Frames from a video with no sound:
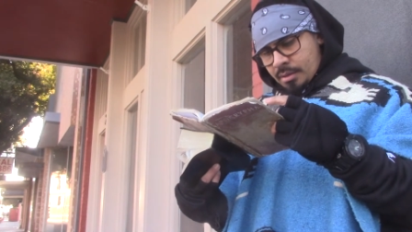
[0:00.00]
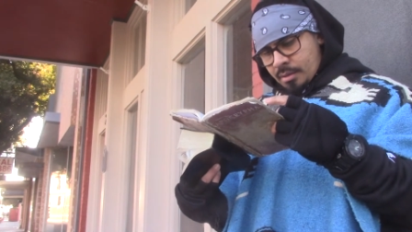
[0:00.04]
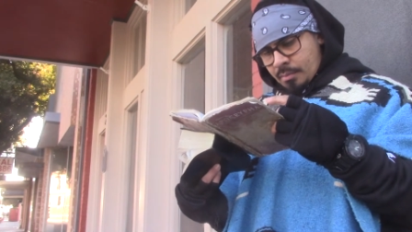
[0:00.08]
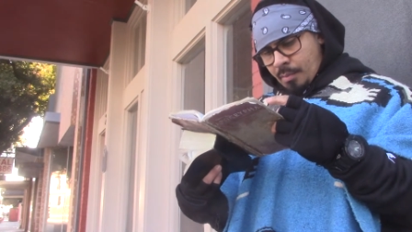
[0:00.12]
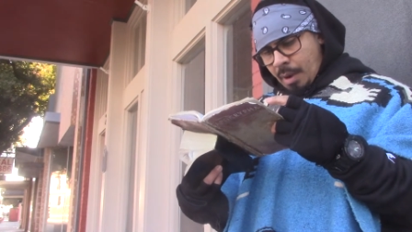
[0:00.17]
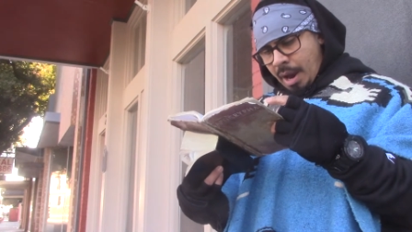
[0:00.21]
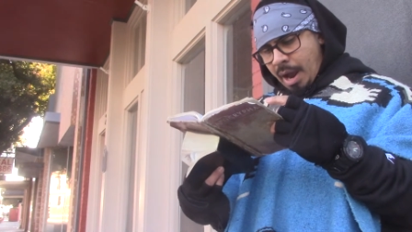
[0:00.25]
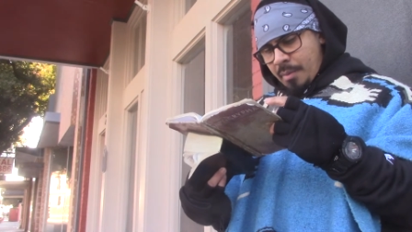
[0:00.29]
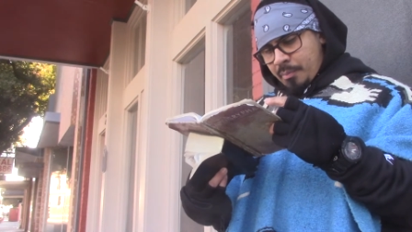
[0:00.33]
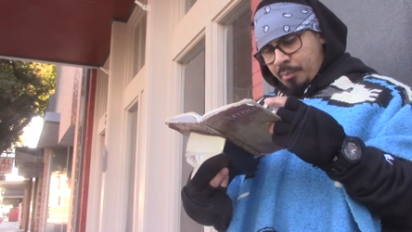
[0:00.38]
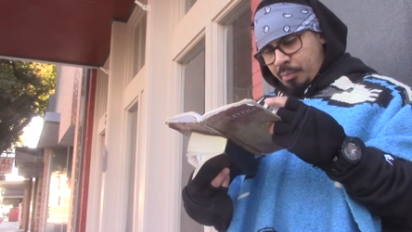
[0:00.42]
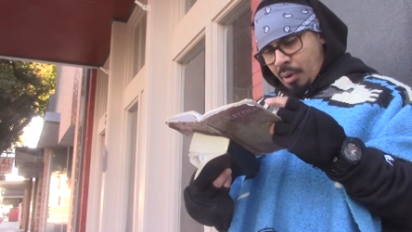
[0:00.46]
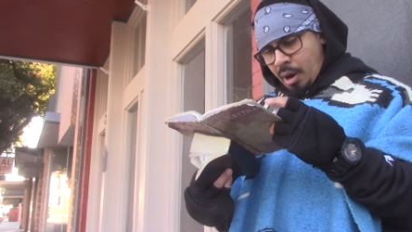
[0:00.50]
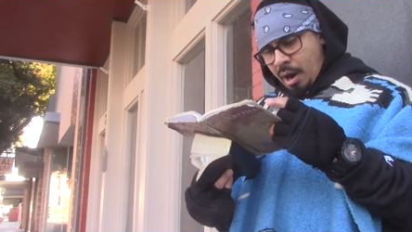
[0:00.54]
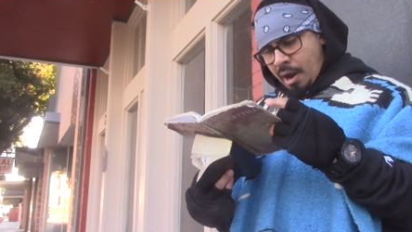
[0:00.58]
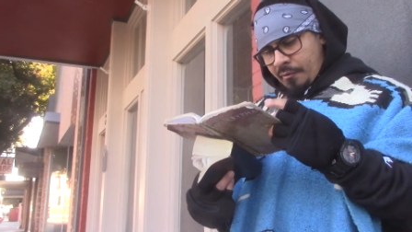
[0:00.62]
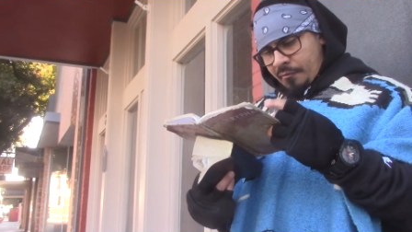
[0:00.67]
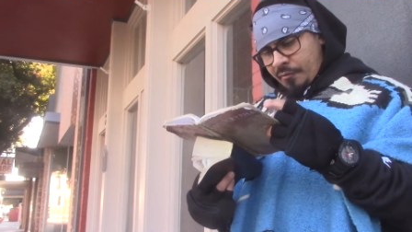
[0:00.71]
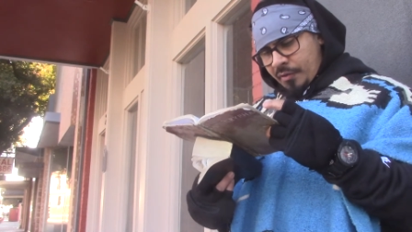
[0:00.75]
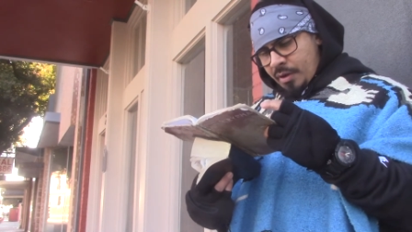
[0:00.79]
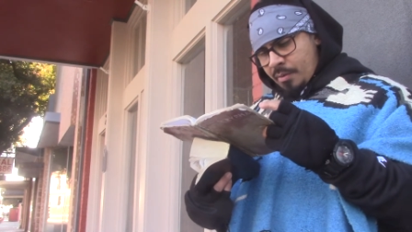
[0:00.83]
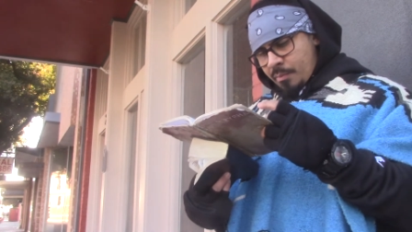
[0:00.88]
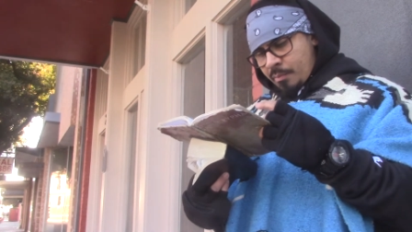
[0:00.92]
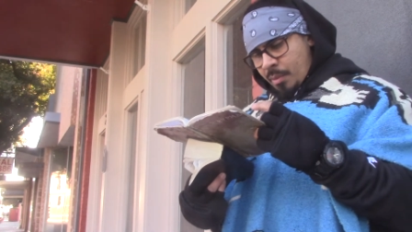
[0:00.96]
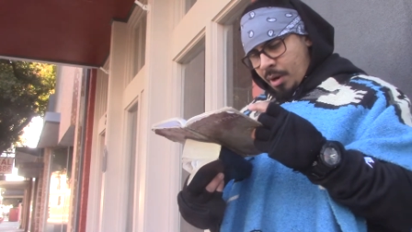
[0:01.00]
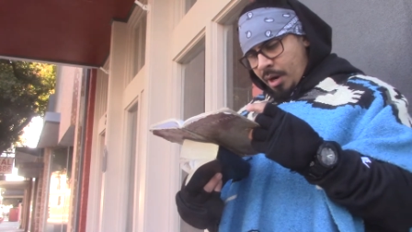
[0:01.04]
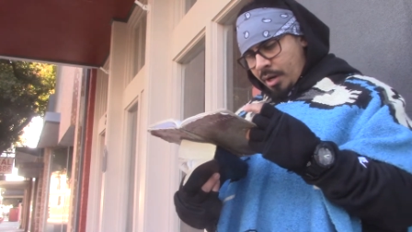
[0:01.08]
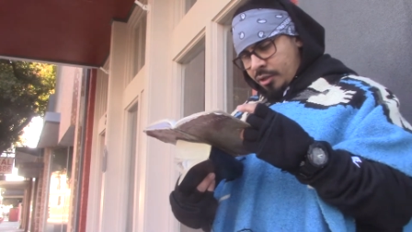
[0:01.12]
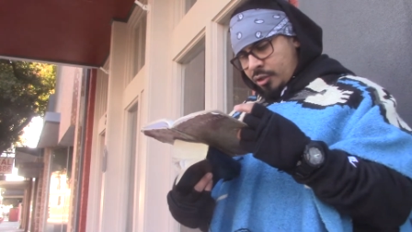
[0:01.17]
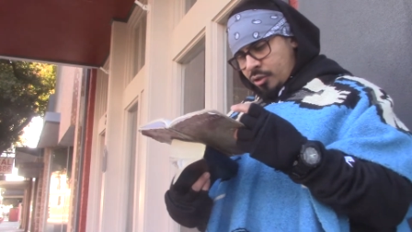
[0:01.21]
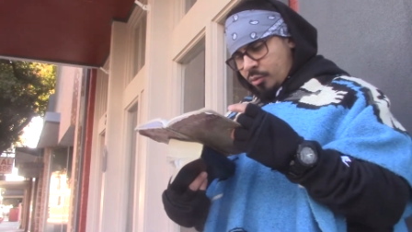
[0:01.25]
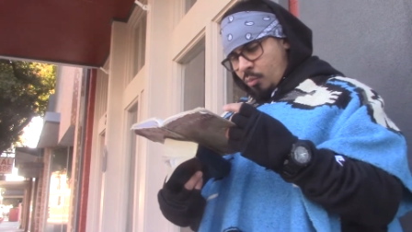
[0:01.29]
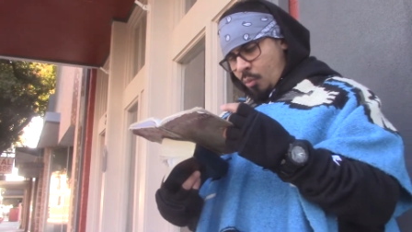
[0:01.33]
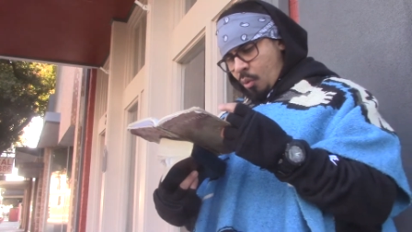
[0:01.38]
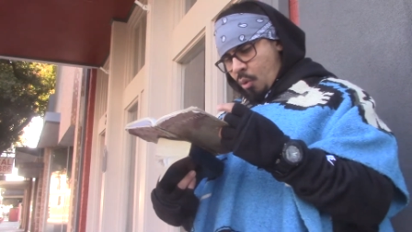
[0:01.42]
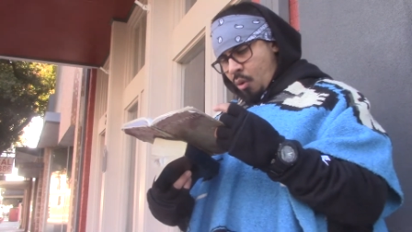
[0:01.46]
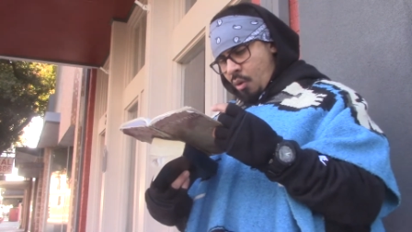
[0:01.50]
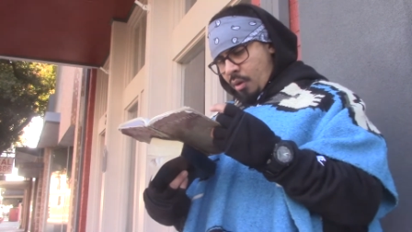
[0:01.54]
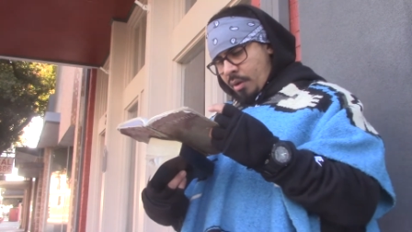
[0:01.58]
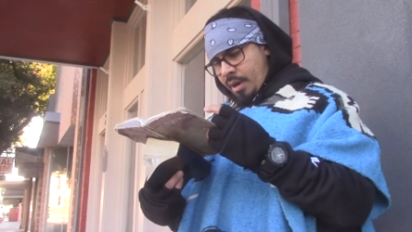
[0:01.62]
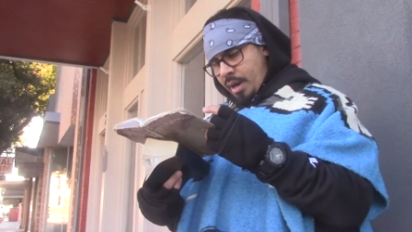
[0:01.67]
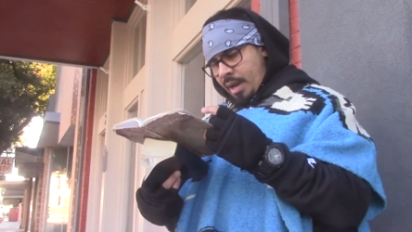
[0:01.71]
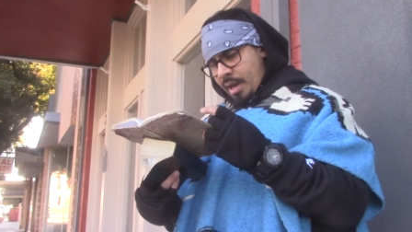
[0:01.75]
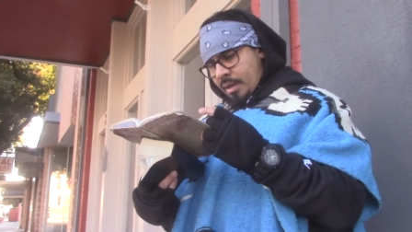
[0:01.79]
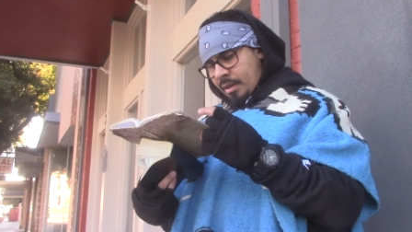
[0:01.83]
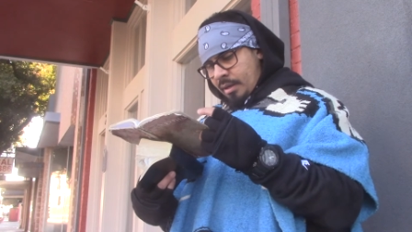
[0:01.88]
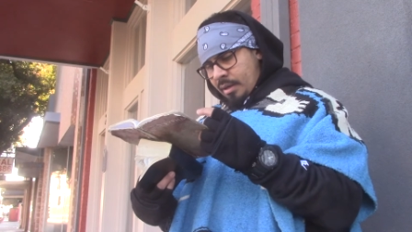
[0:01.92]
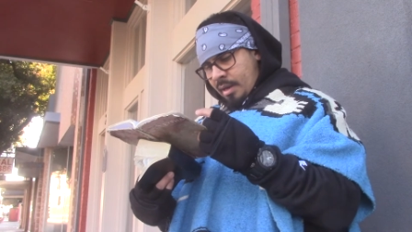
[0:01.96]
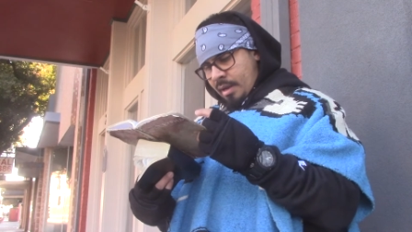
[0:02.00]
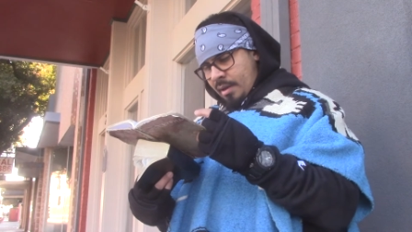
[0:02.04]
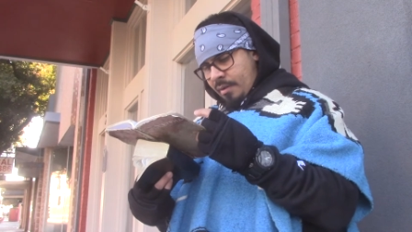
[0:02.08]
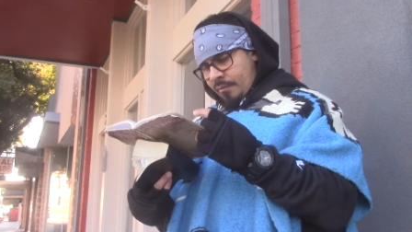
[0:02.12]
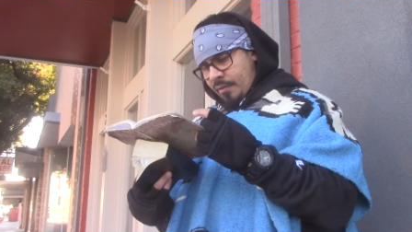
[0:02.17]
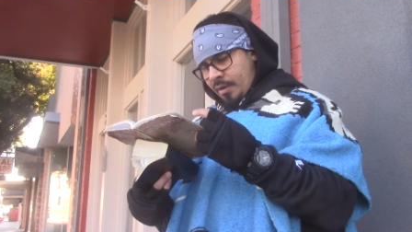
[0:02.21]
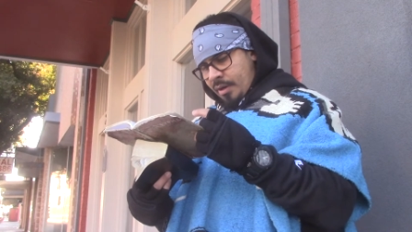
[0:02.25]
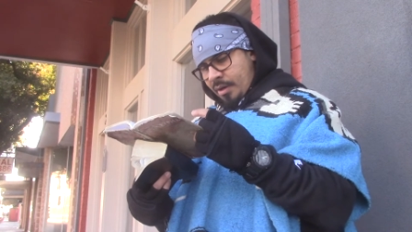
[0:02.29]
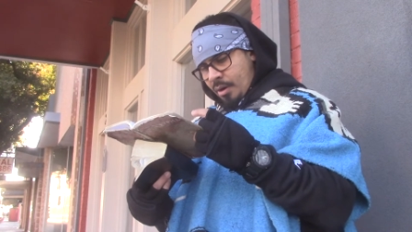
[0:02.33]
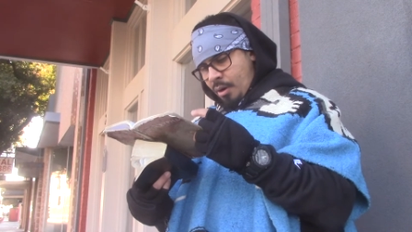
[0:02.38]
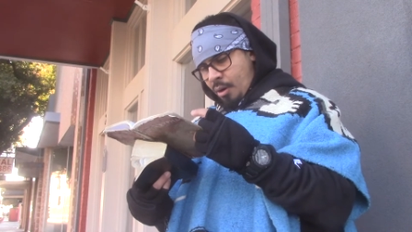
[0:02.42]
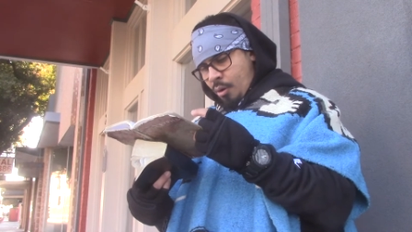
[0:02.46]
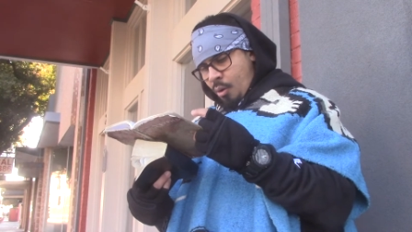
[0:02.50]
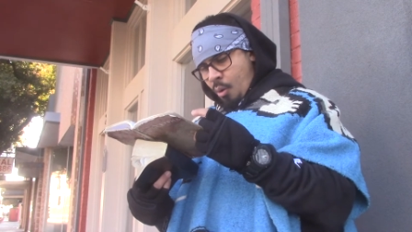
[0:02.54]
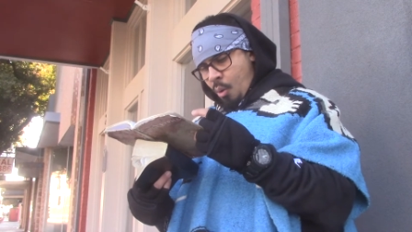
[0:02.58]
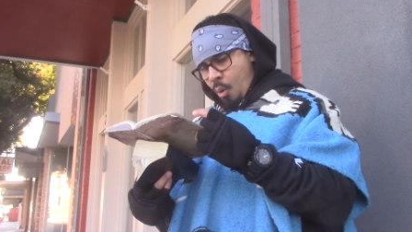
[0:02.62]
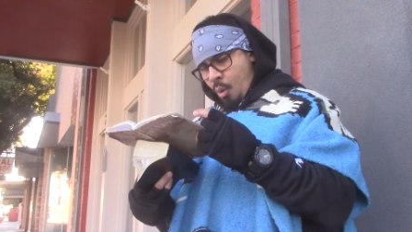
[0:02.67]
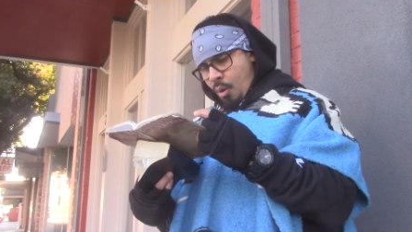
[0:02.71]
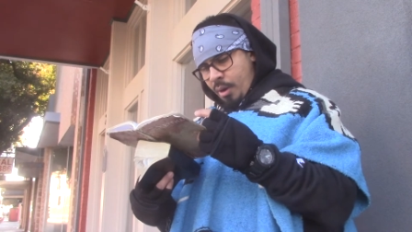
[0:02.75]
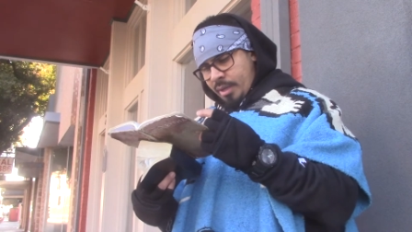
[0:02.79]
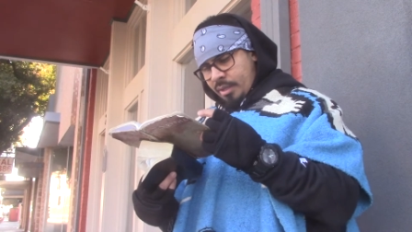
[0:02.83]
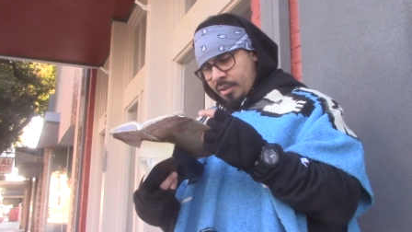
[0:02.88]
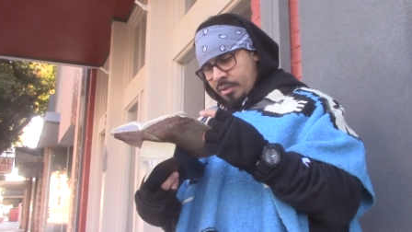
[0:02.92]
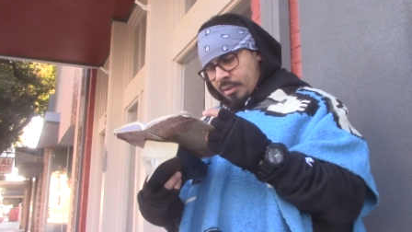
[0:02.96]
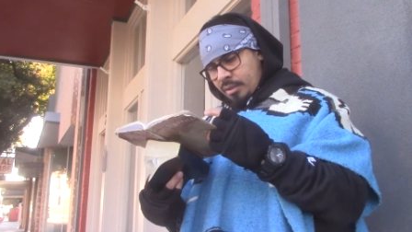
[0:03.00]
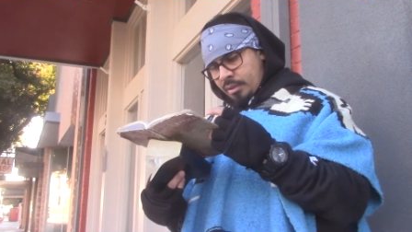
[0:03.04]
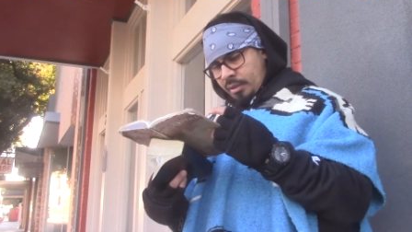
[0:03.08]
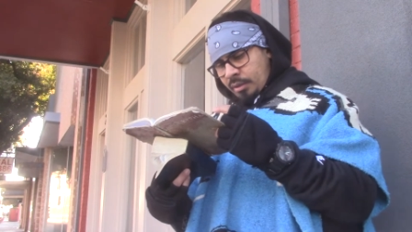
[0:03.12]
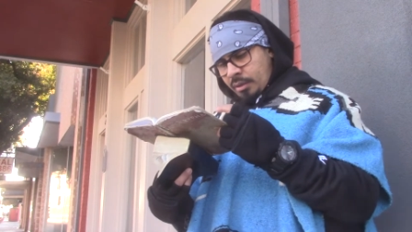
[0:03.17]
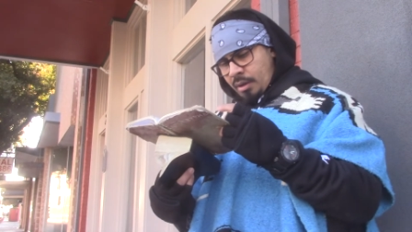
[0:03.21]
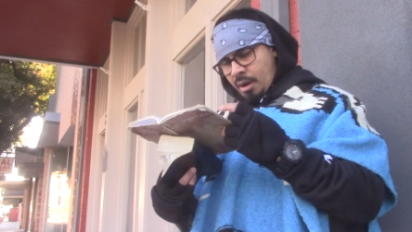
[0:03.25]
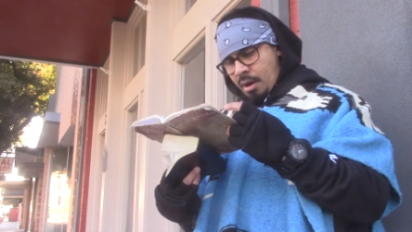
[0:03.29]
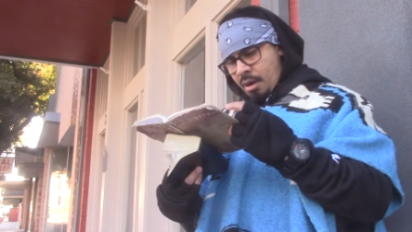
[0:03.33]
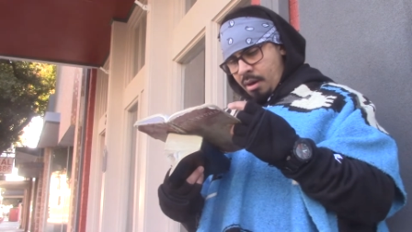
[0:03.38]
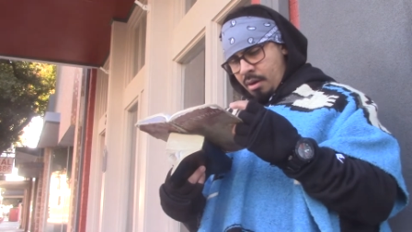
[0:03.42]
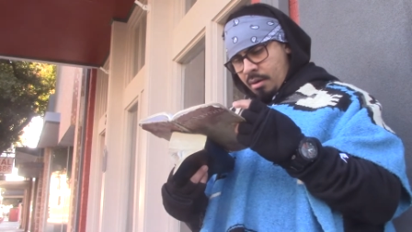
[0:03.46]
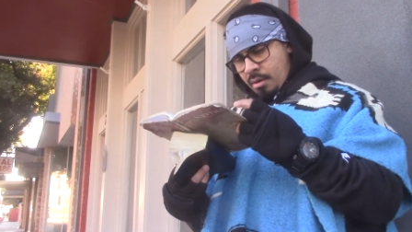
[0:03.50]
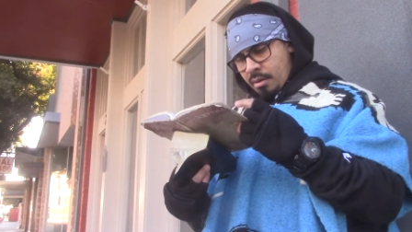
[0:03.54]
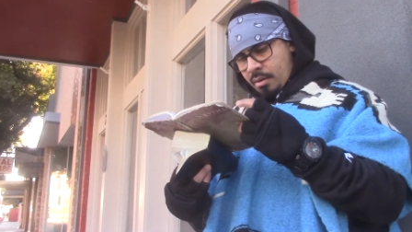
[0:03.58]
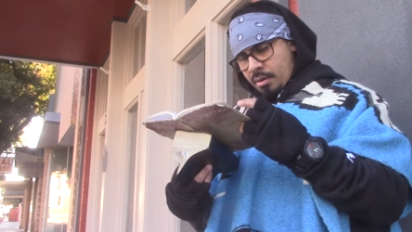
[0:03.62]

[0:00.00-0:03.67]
might profit much more in living according to the law.